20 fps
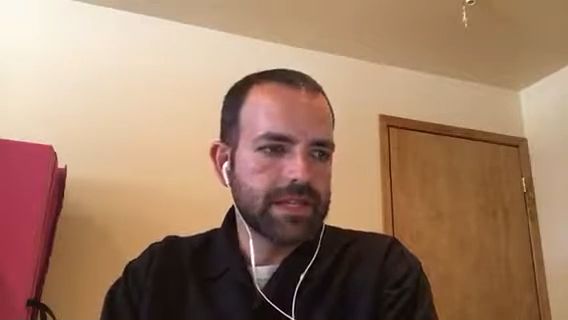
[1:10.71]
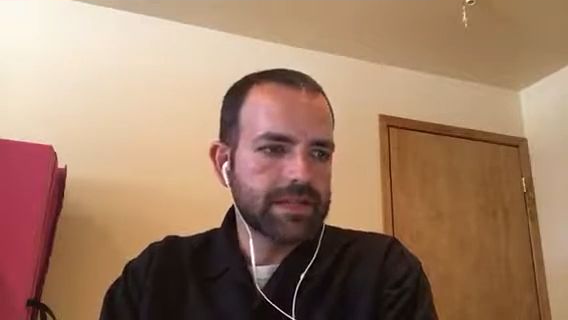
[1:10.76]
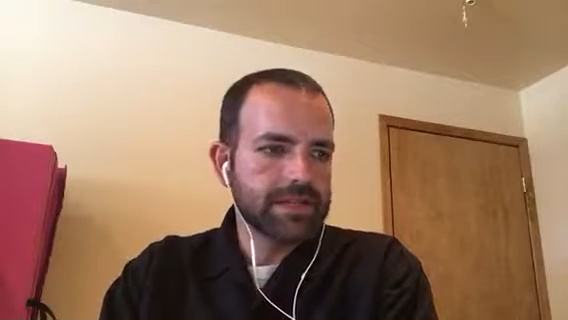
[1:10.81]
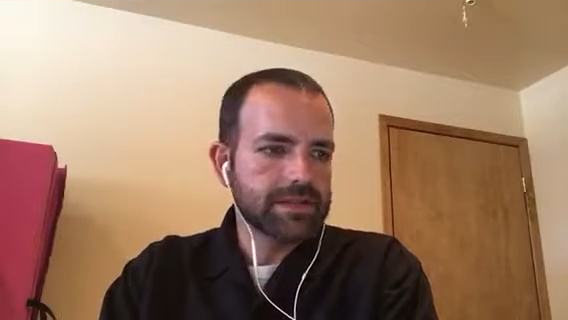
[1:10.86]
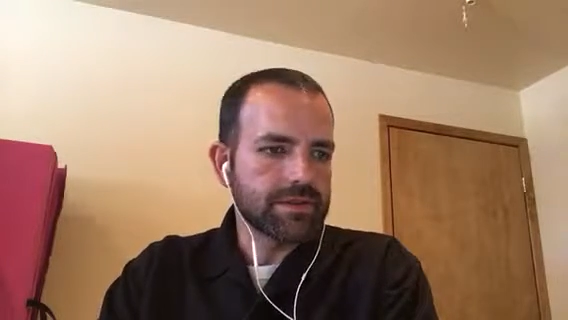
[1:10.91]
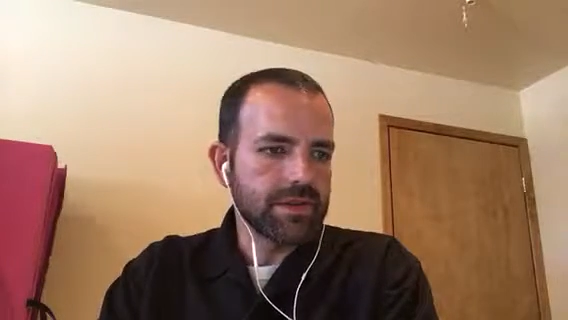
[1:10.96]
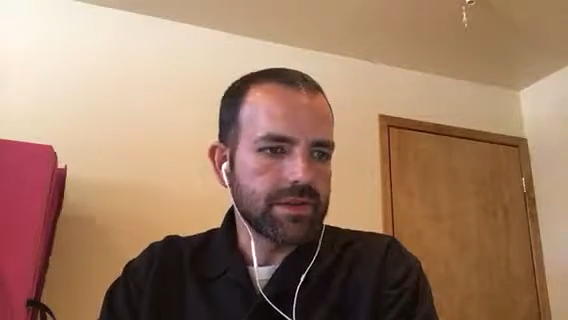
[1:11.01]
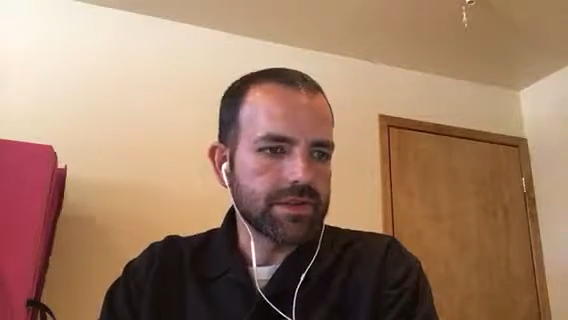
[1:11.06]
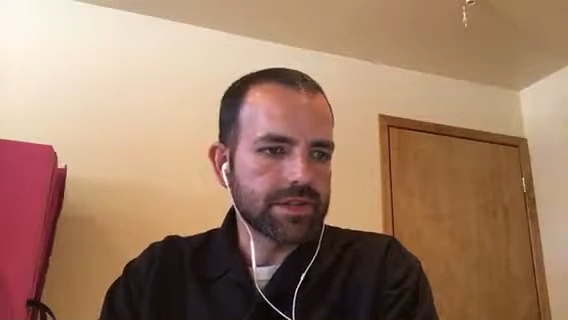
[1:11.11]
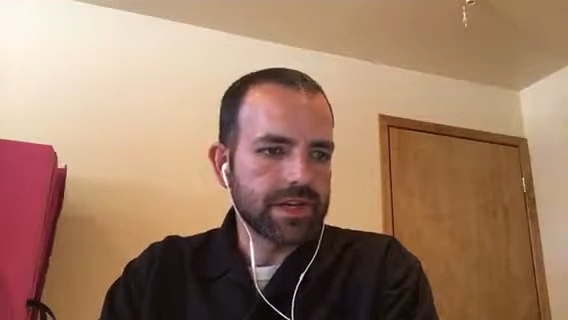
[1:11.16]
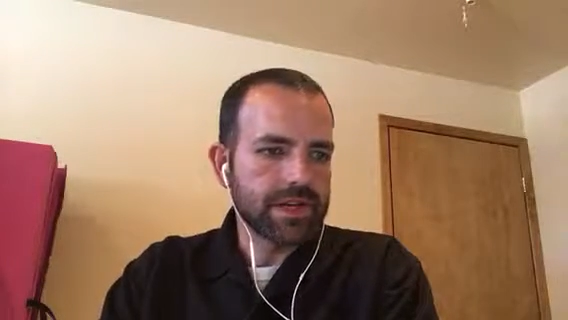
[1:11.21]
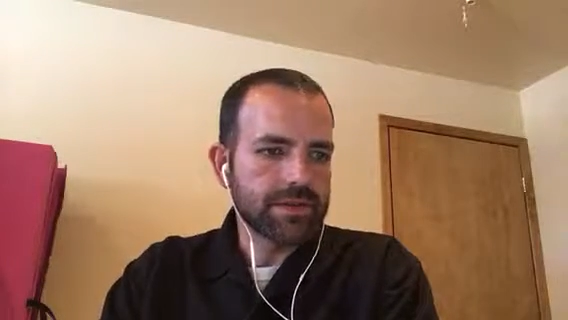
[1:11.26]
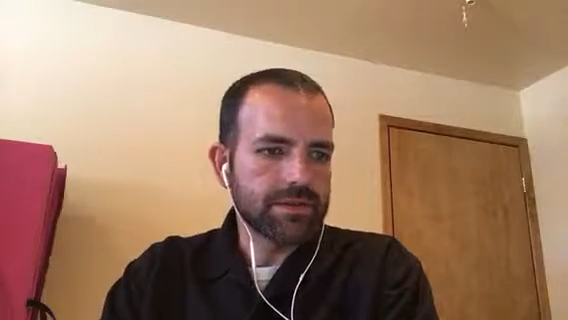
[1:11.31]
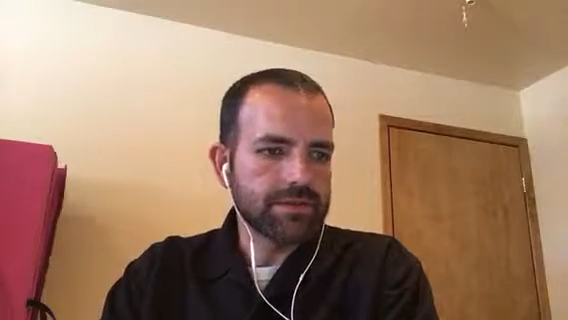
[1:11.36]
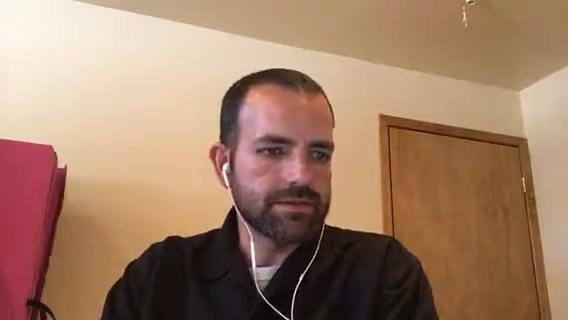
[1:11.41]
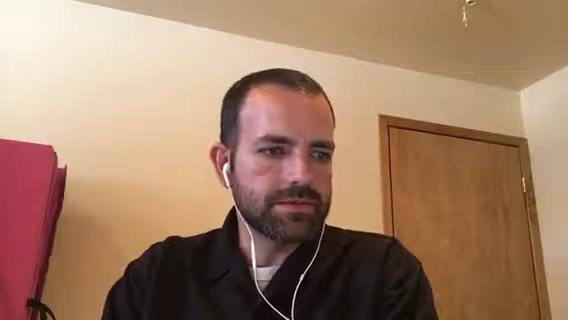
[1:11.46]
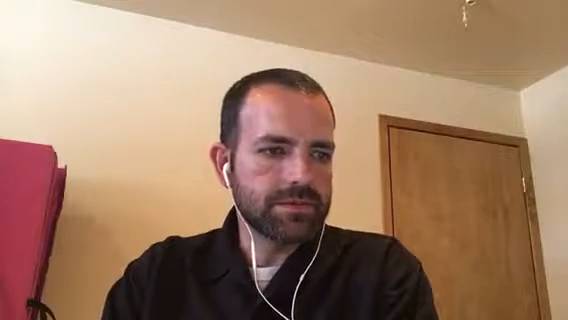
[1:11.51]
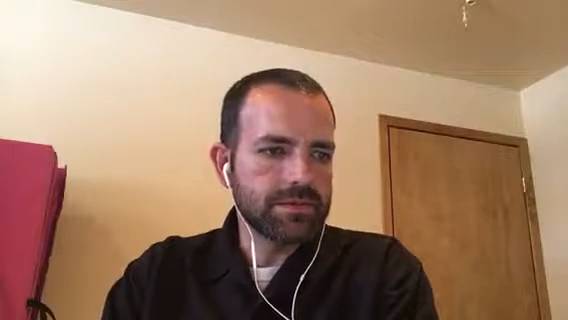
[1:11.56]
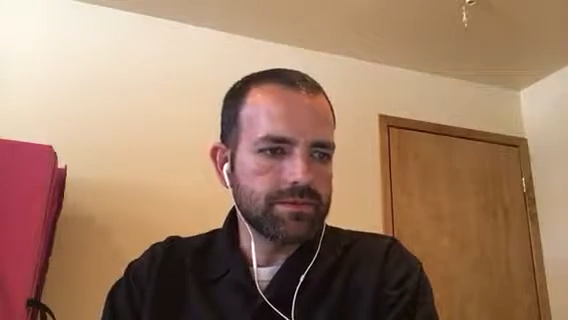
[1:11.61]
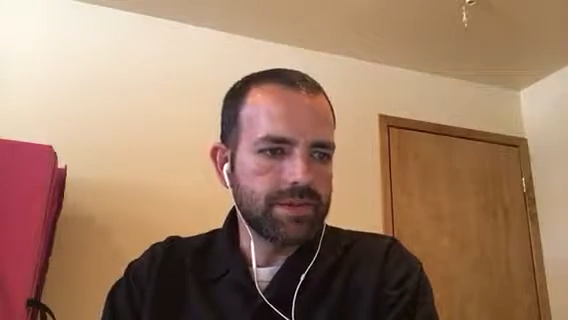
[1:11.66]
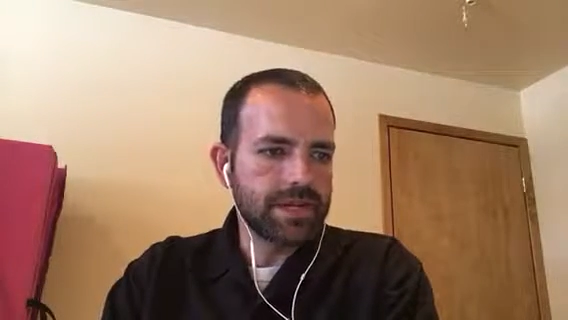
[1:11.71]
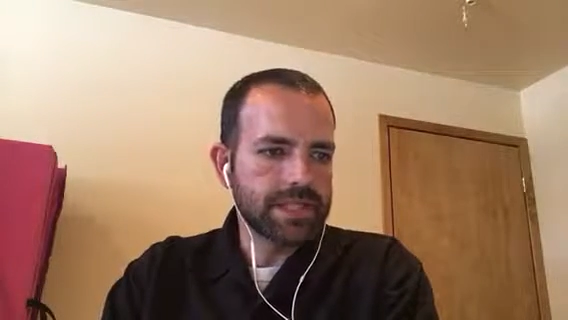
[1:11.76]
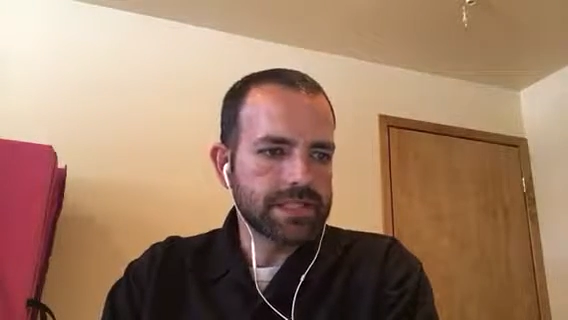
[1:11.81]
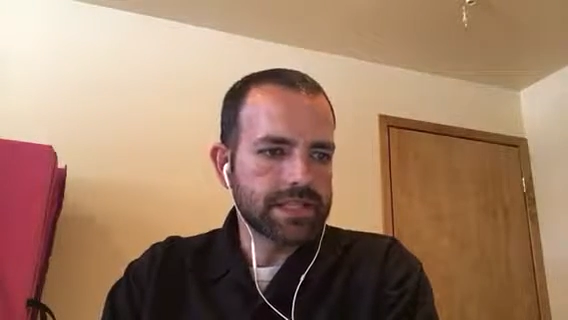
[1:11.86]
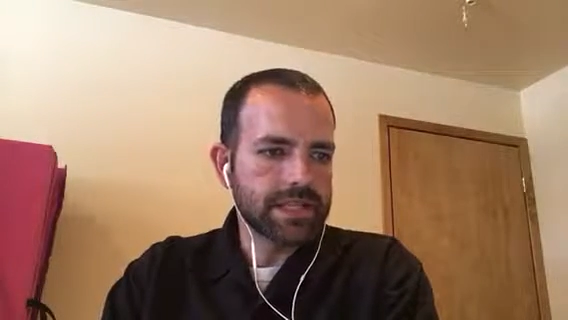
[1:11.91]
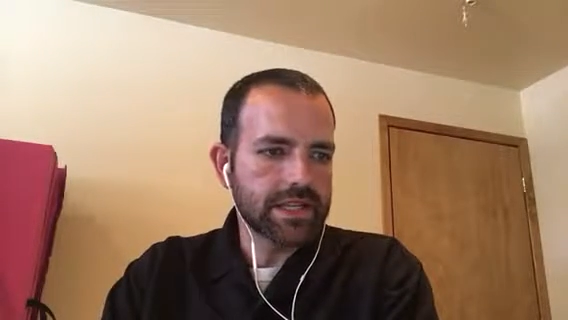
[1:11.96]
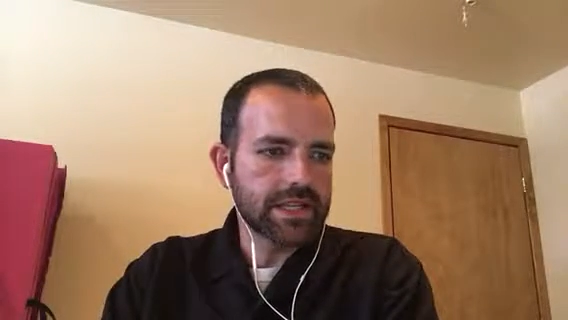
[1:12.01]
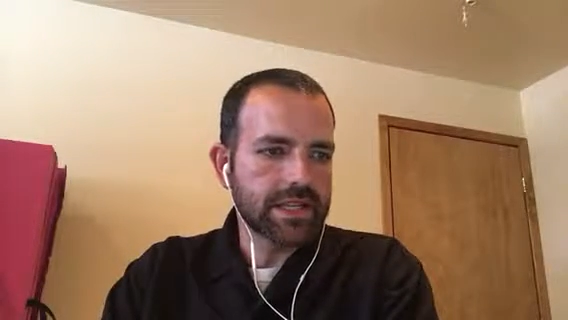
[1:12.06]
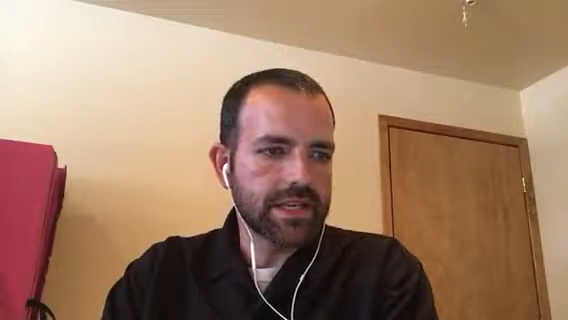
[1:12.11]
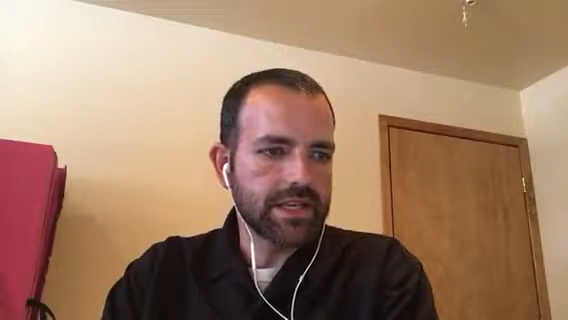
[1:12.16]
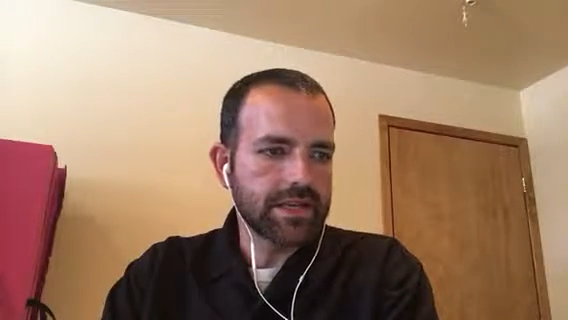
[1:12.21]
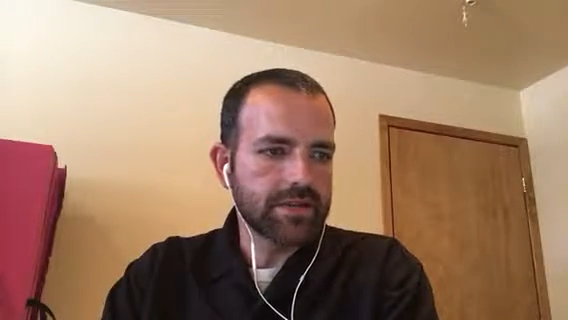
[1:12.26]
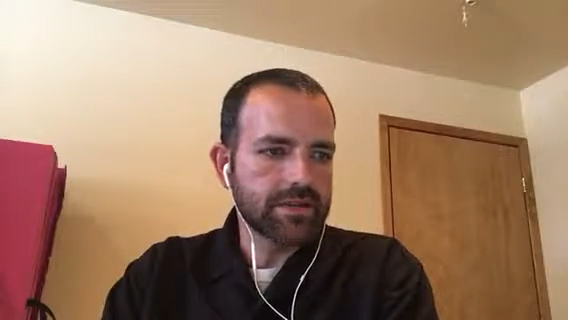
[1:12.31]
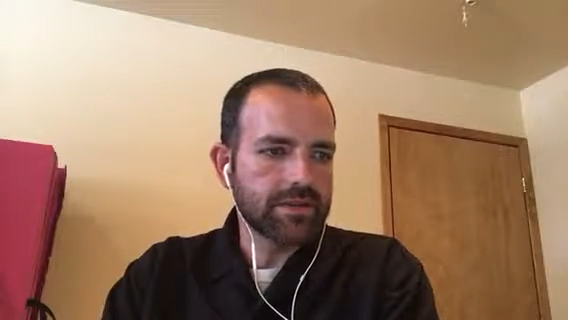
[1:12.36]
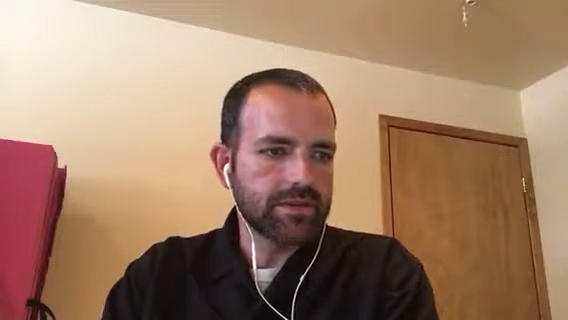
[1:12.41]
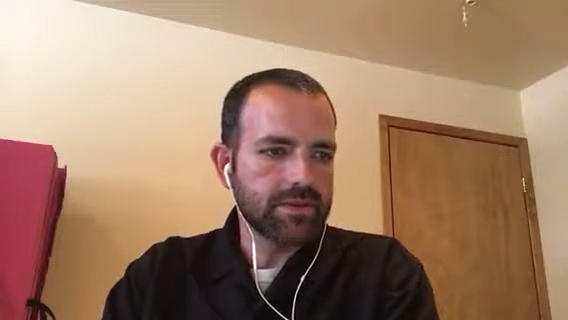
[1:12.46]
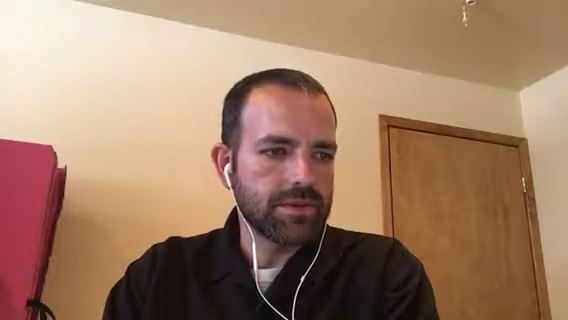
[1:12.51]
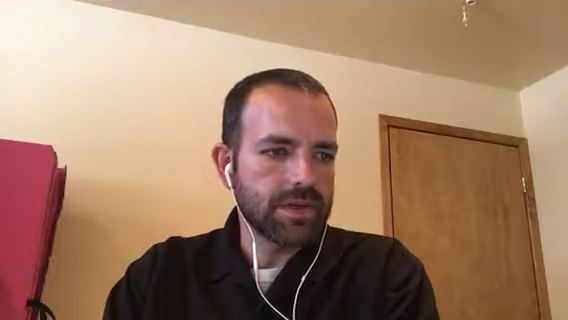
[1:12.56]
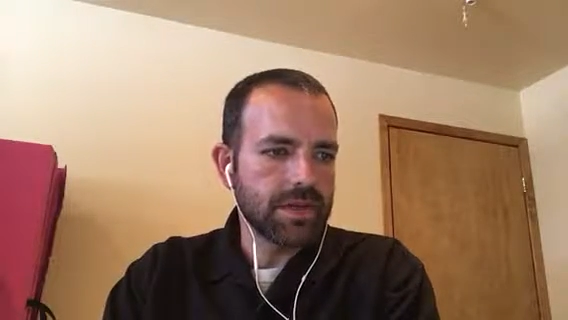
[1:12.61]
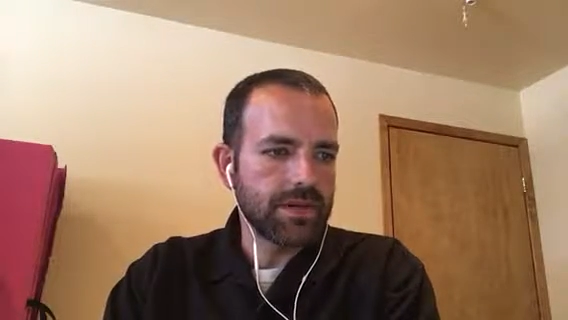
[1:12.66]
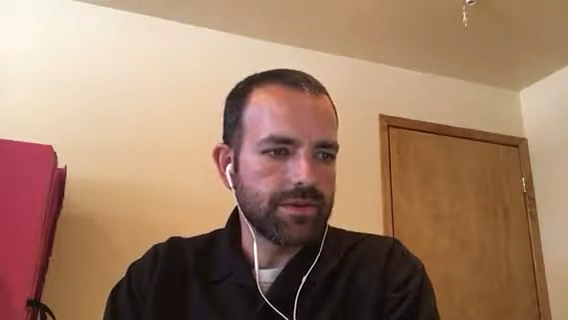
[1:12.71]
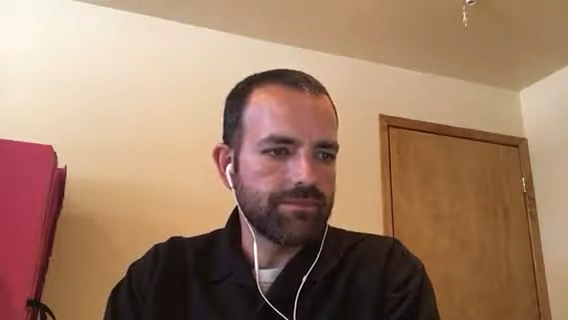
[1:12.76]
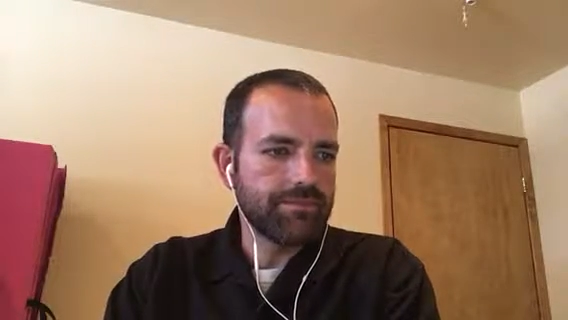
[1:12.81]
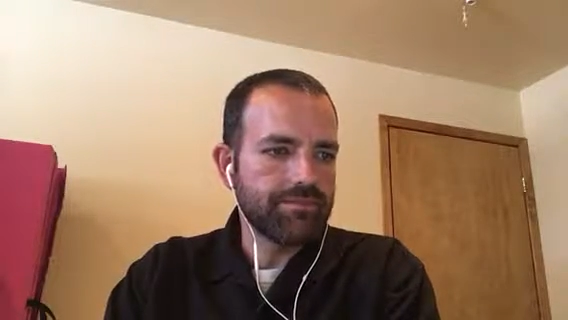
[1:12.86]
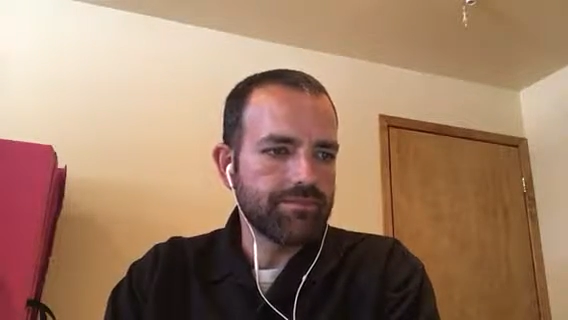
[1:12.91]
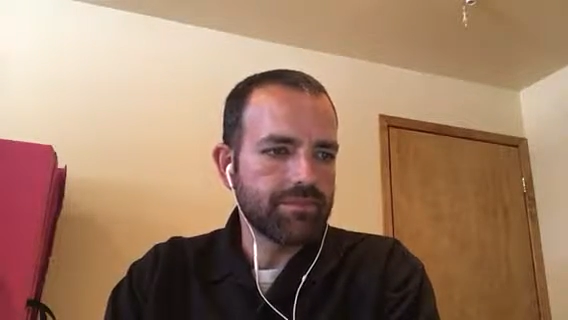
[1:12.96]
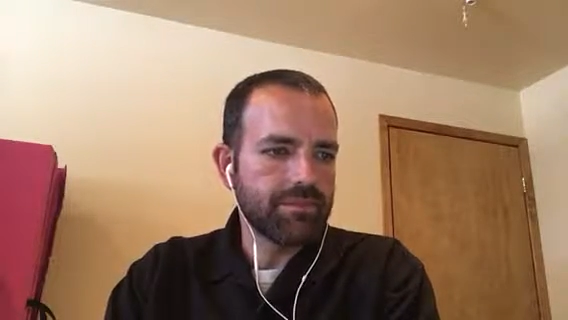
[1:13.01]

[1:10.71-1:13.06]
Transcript: So I'll try to do the best I can to